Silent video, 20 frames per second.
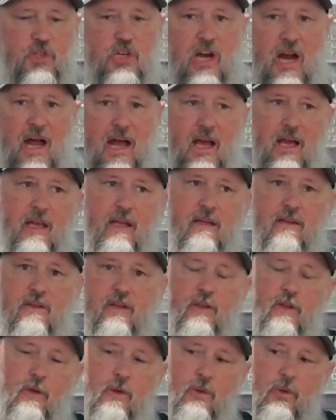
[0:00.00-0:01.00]
trying
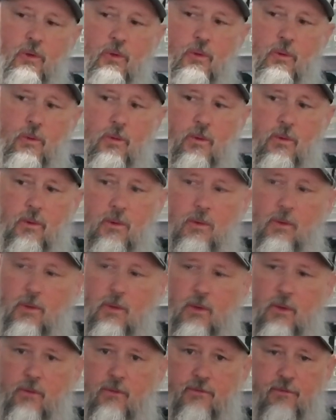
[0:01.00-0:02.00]
to
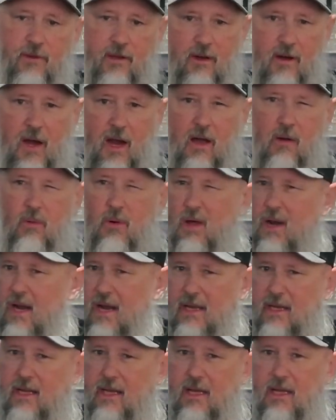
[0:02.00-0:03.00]
figure out what
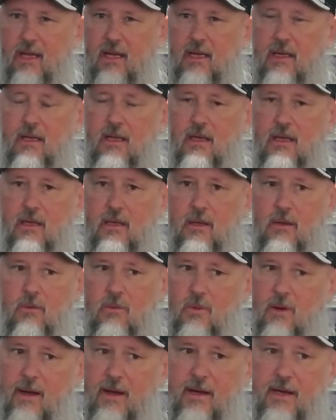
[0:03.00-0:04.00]
I need,
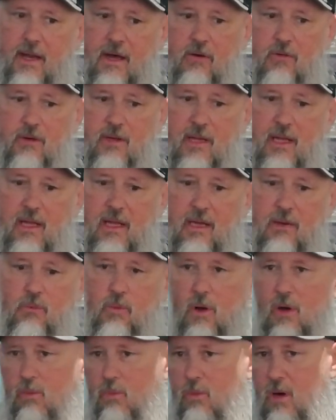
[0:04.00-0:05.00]
what I don't need,
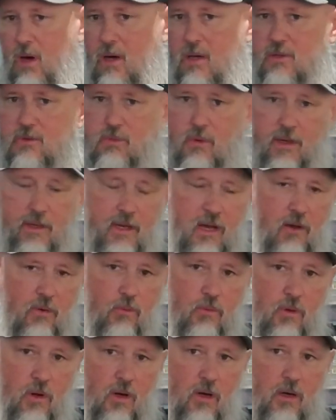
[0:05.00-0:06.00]
what works, what
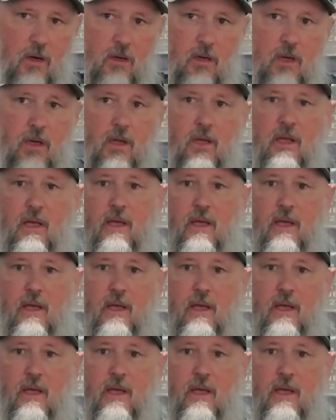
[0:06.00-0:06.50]
don't work